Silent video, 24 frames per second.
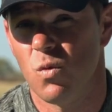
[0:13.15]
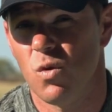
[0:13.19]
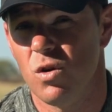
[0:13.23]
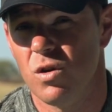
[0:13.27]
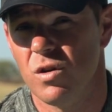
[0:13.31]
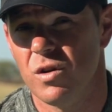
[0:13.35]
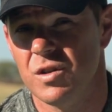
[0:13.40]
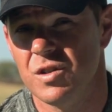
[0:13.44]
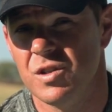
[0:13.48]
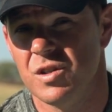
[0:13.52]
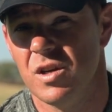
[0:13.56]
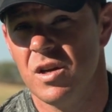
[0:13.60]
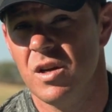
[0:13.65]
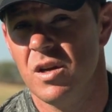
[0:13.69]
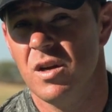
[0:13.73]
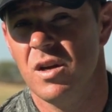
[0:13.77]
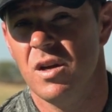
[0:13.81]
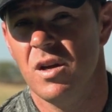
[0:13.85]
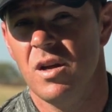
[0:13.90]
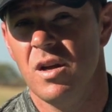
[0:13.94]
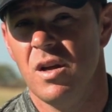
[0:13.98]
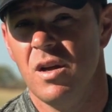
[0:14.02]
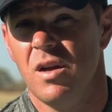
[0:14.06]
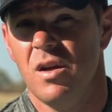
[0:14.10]
works,
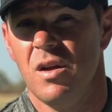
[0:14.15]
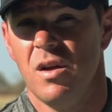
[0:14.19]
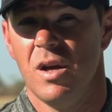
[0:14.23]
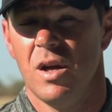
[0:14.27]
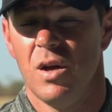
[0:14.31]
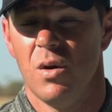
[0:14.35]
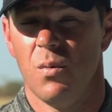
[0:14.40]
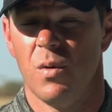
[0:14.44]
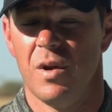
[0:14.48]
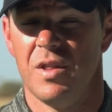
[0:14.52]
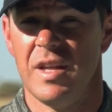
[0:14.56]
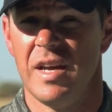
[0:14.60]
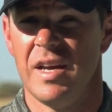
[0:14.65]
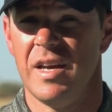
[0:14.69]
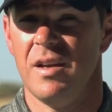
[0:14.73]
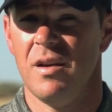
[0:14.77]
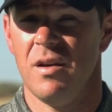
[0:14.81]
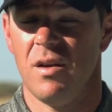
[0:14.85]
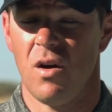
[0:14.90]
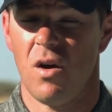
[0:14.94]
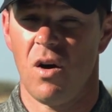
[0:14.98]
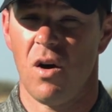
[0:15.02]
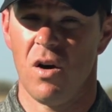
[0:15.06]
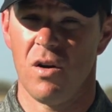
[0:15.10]
when
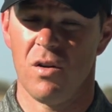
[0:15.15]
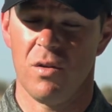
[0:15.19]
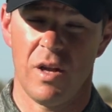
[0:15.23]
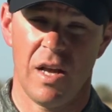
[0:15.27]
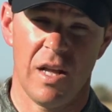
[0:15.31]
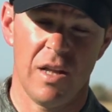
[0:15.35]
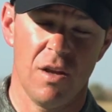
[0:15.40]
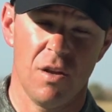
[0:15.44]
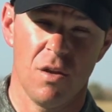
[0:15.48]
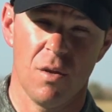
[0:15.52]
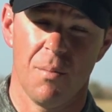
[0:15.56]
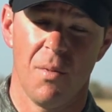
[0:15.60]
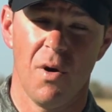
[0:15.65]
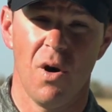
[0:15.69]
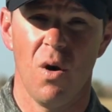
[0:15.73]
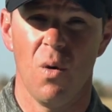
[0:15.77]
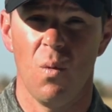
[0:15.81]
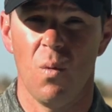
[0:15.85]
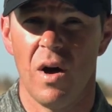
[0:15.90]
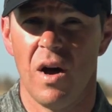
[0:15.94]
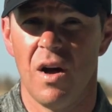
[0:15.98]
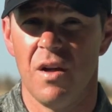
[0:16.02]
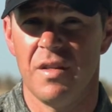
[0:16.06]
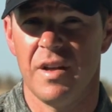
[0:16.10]
they aren't hitting the
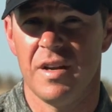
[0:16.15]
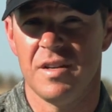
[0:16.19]
ball well,